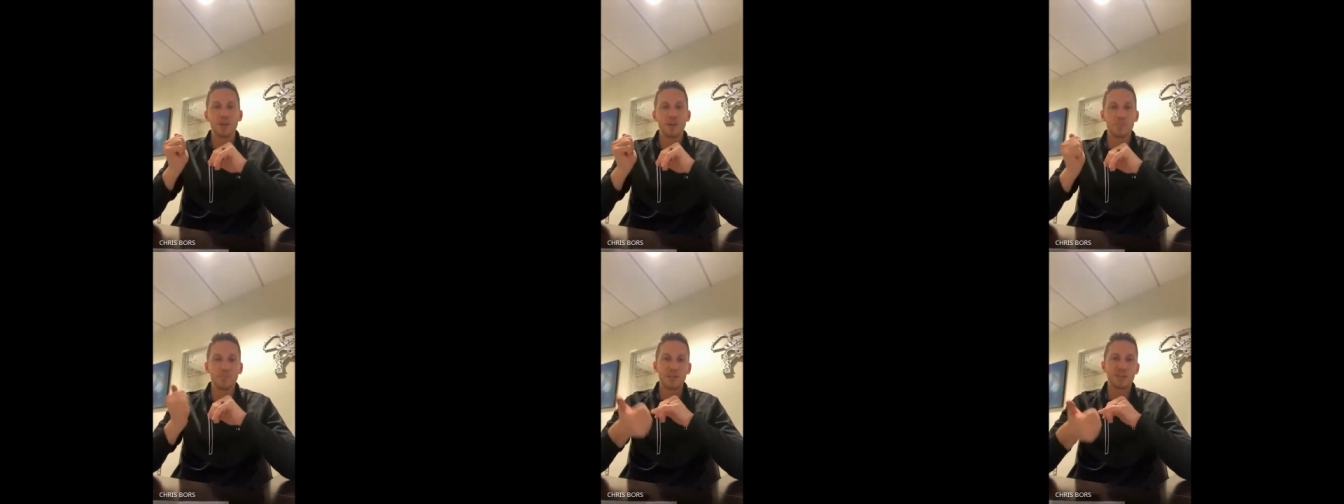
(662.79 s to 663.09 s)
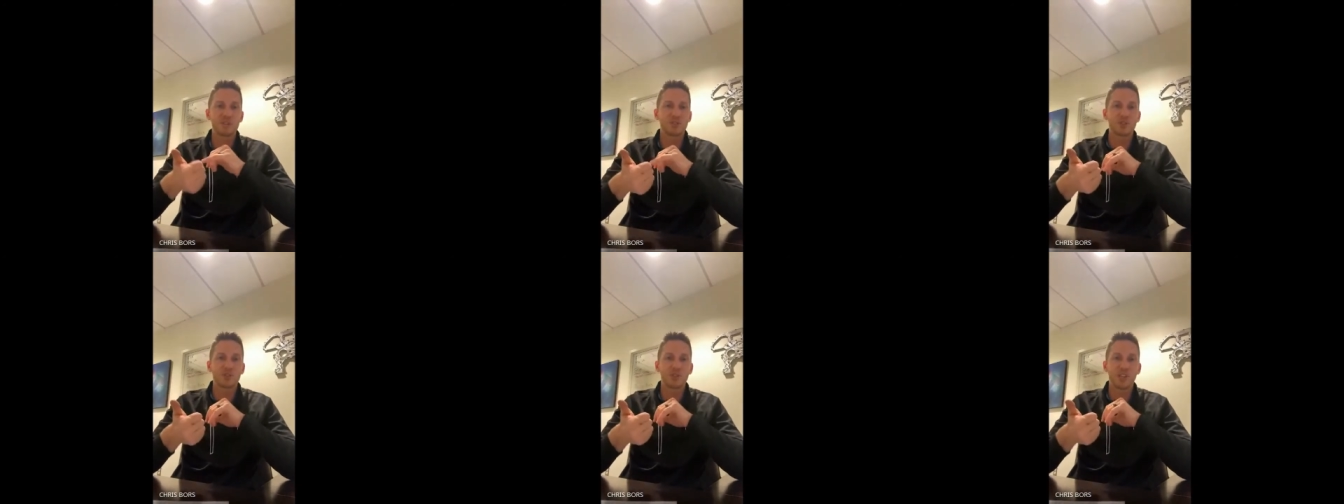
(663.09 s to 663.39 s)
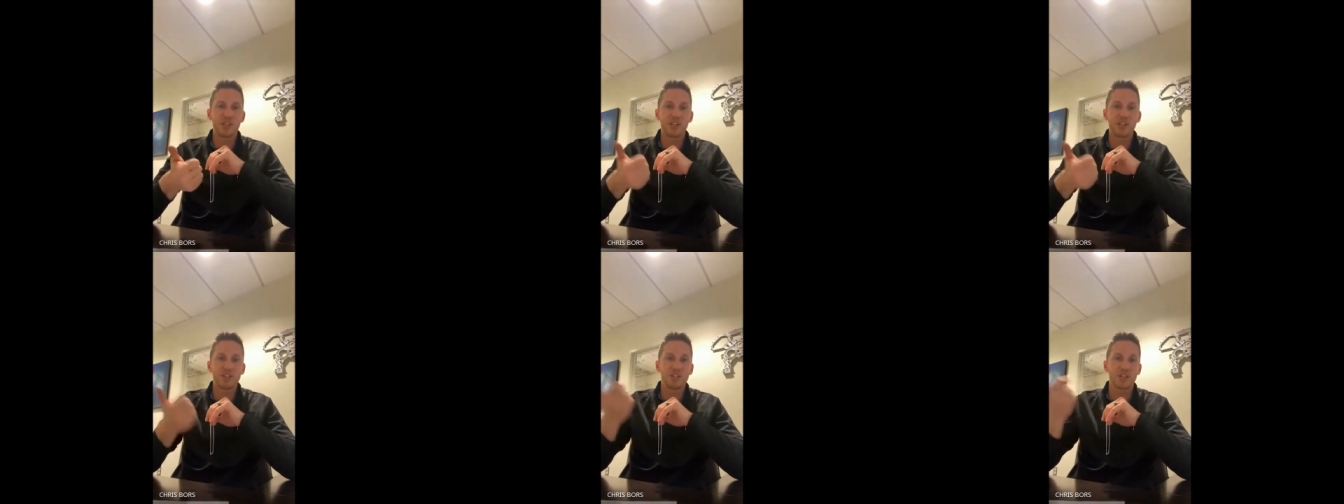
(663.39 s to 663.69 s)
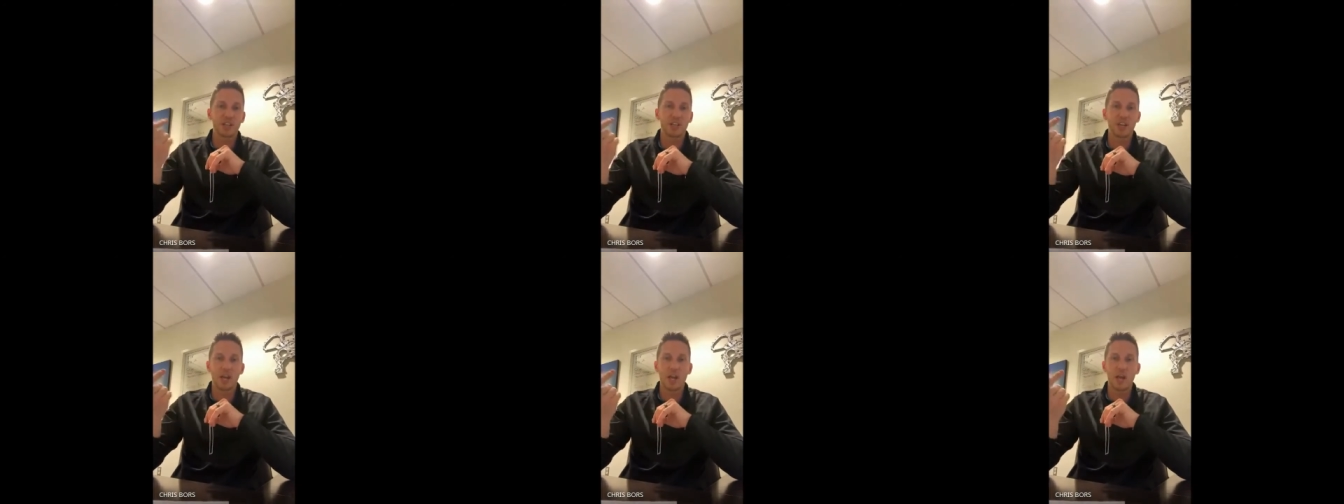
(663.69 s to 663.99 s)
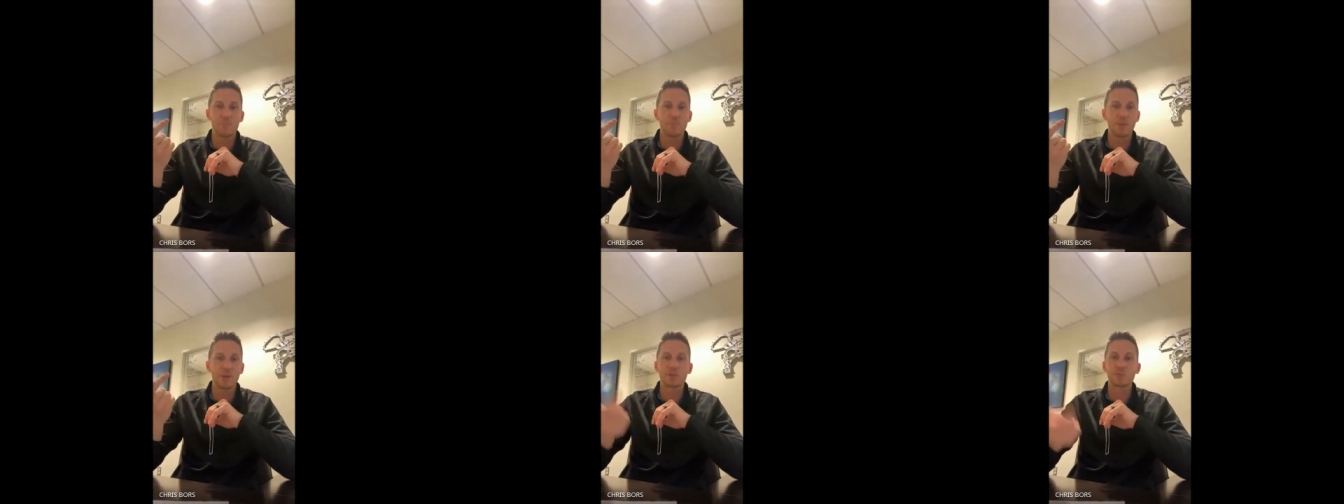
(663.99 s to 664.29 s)
be strategic,
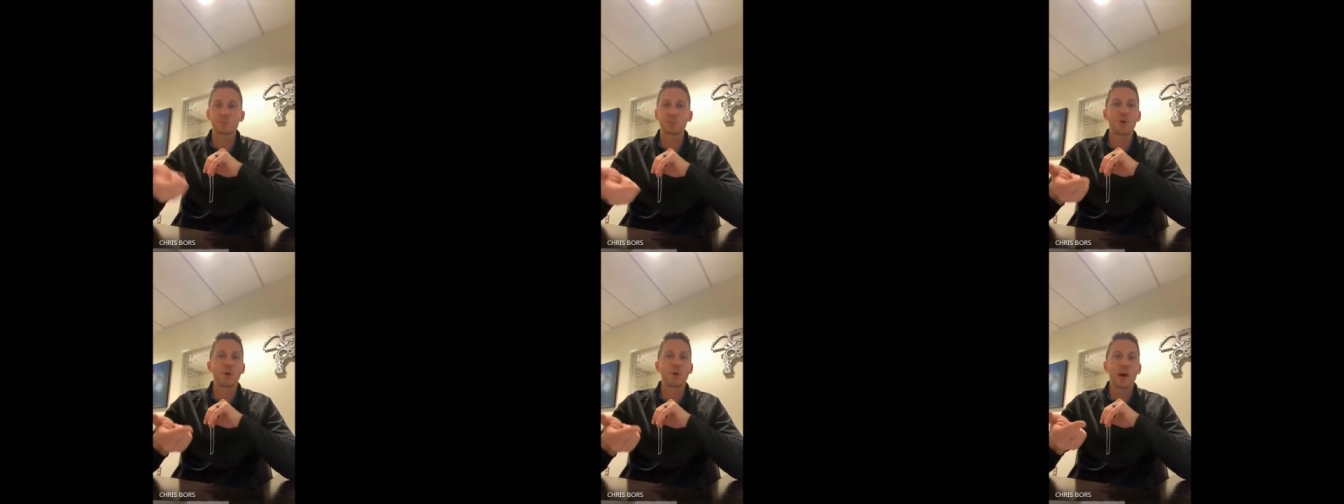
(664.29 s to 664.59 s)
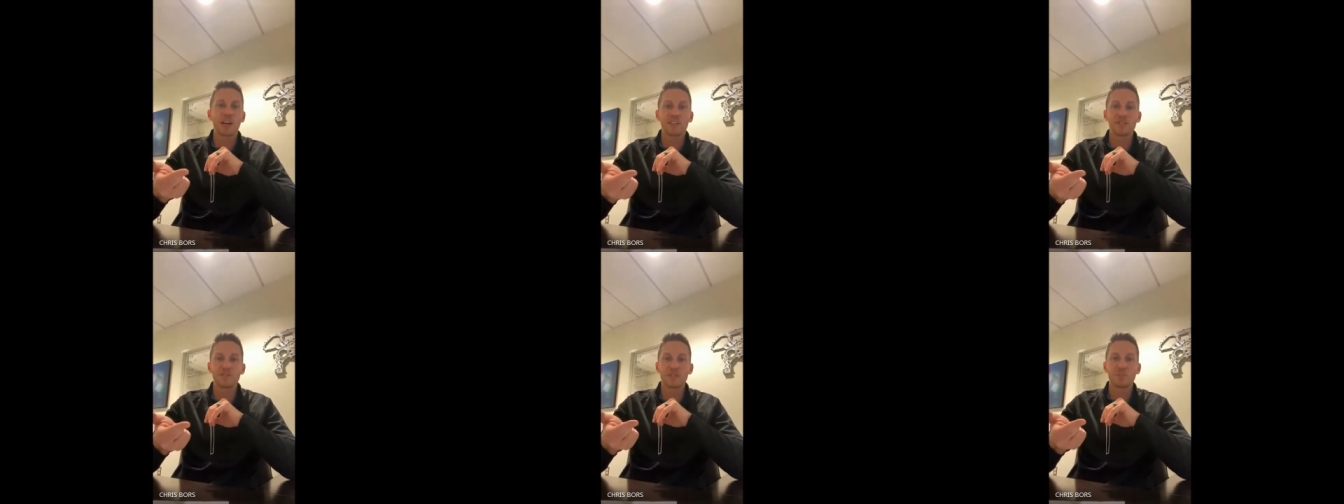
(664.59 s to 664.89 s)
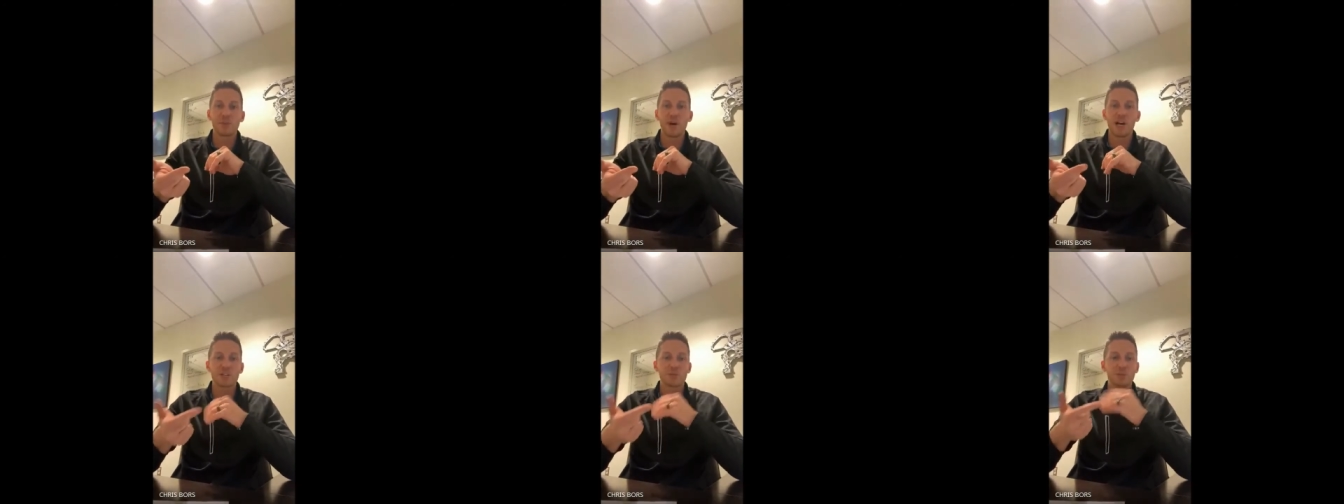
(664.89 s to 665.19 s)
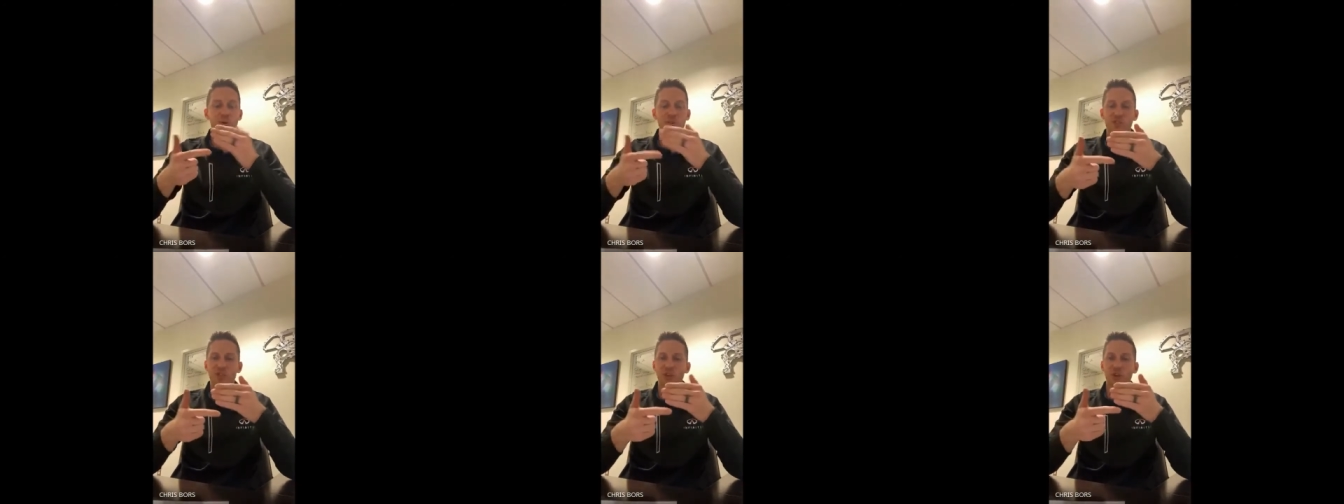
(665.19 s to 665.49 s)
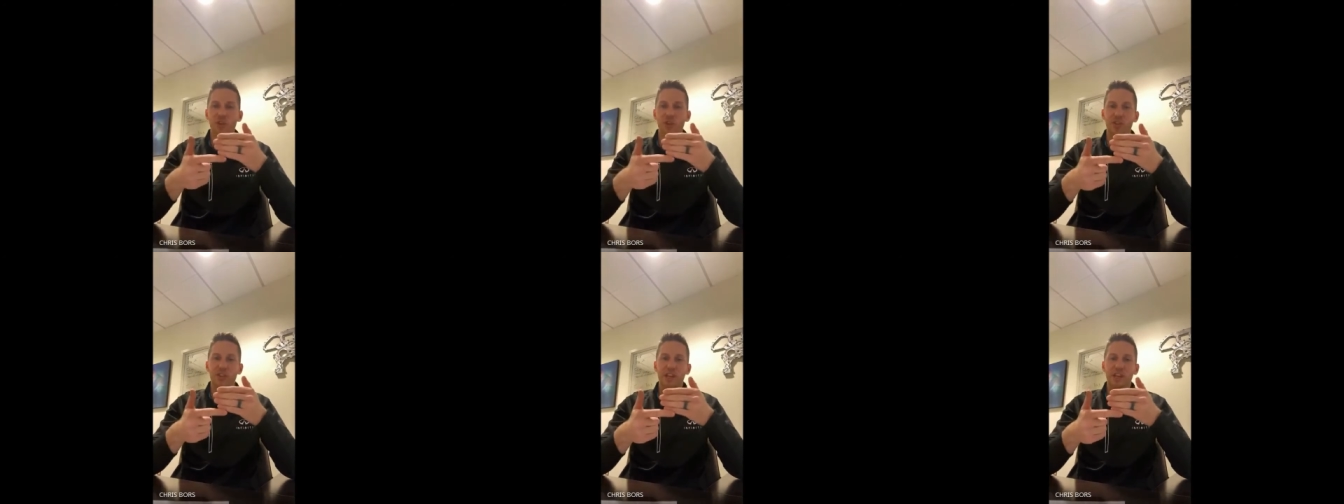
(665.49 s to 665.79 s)
and be as proactive as possible, and
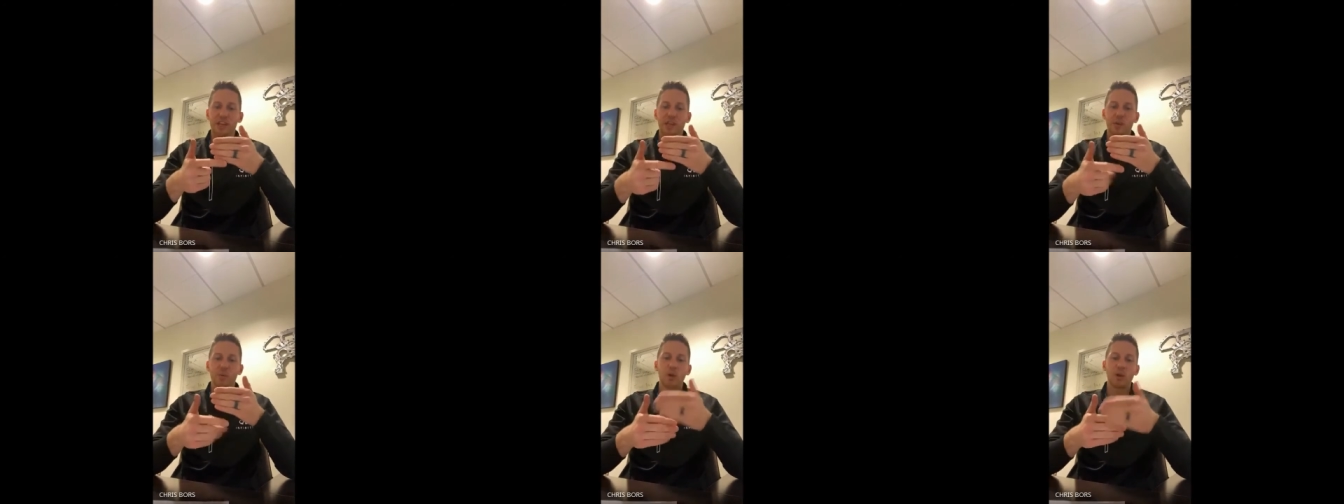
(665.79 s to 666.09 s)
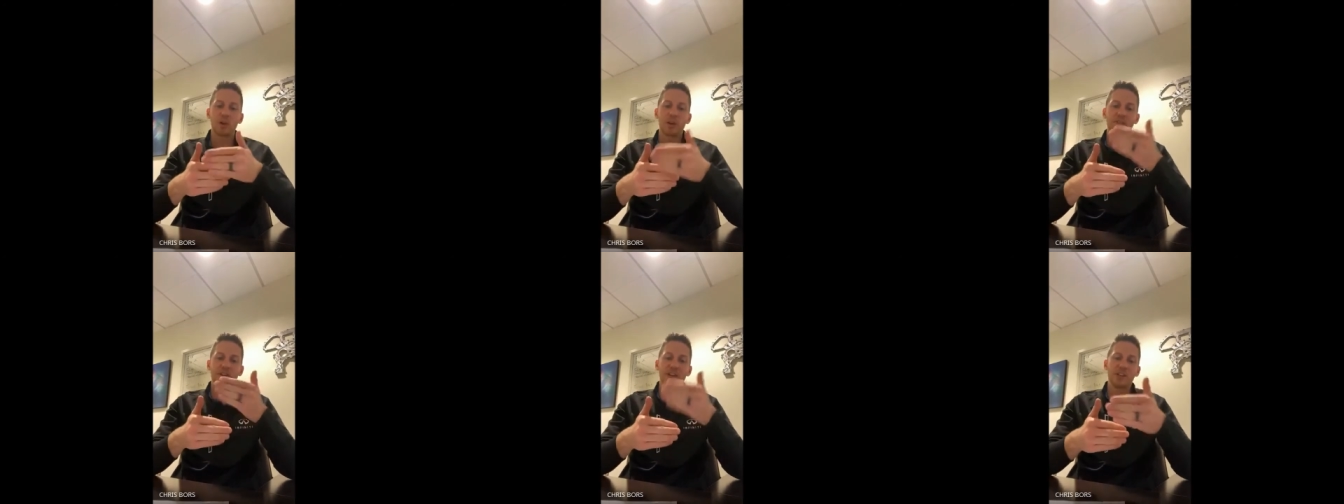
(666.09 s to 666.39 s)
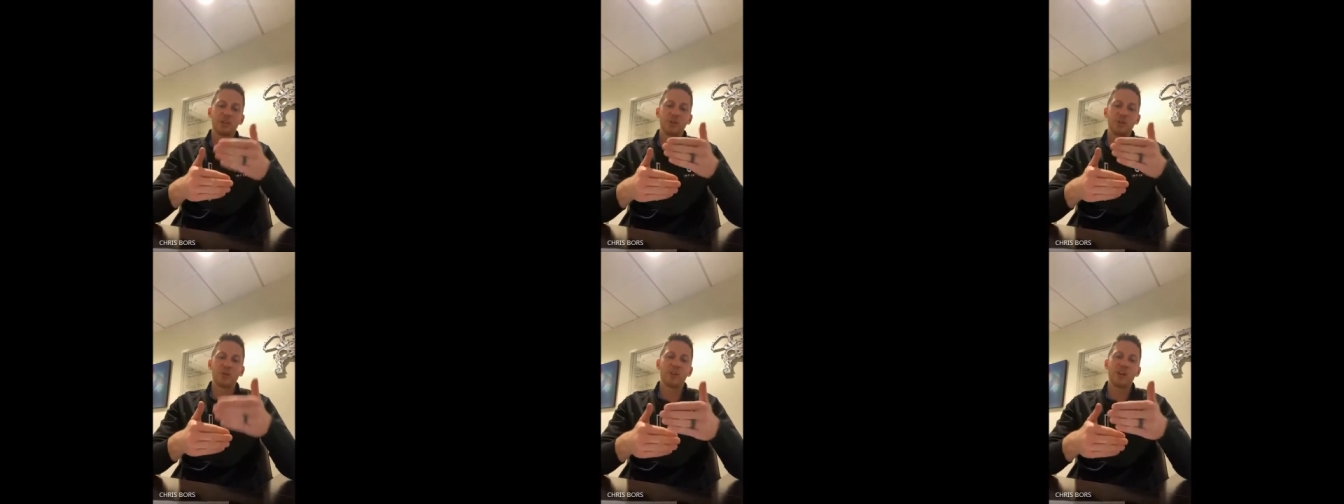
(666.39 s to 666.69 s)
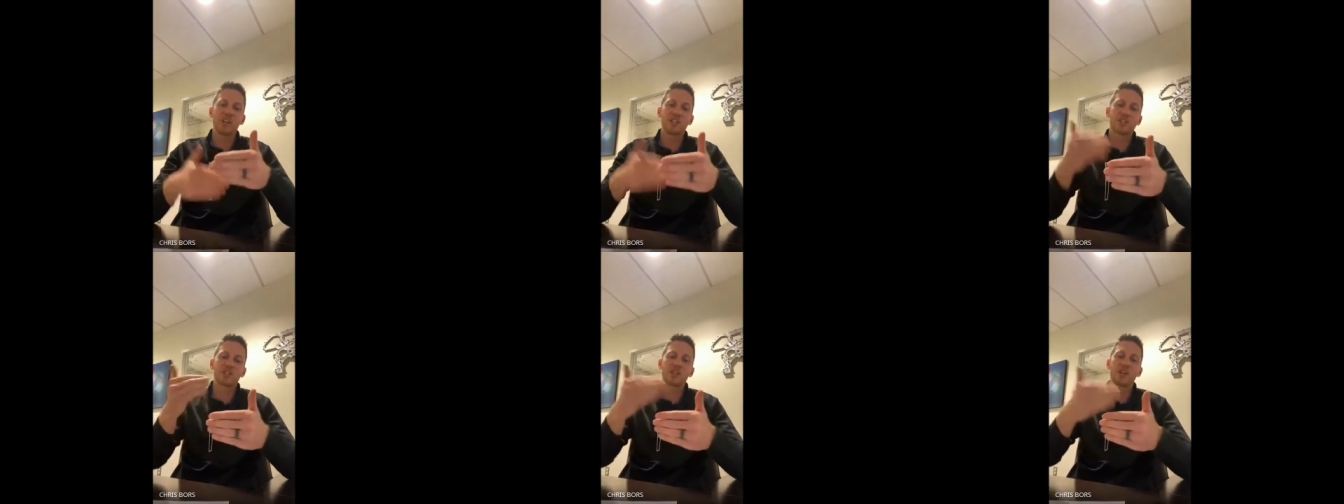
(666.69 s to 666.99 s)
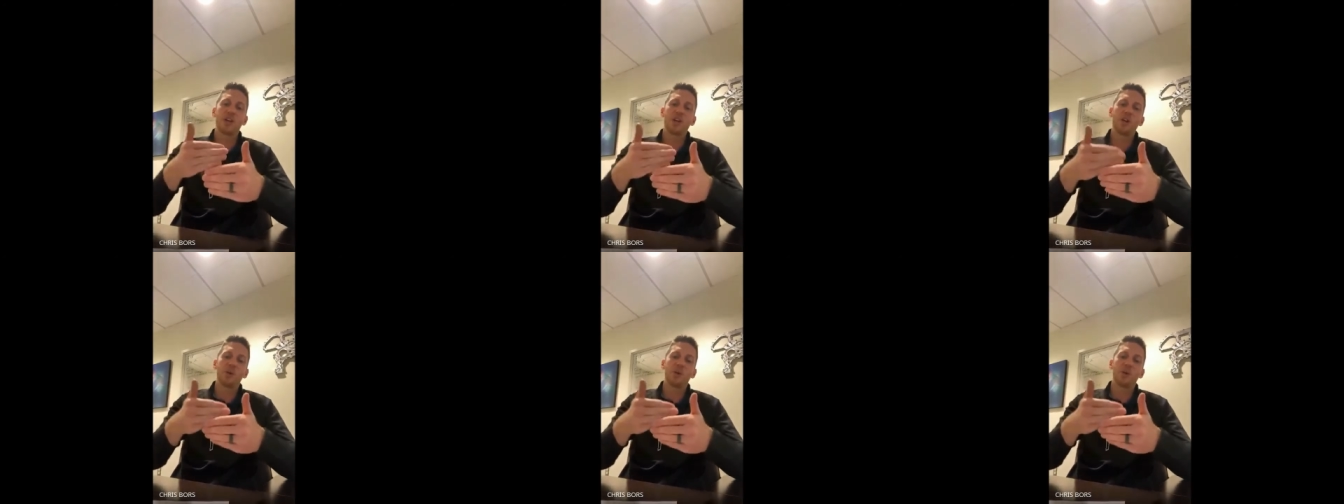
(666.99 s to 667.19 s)
start thinking, well, if I do this,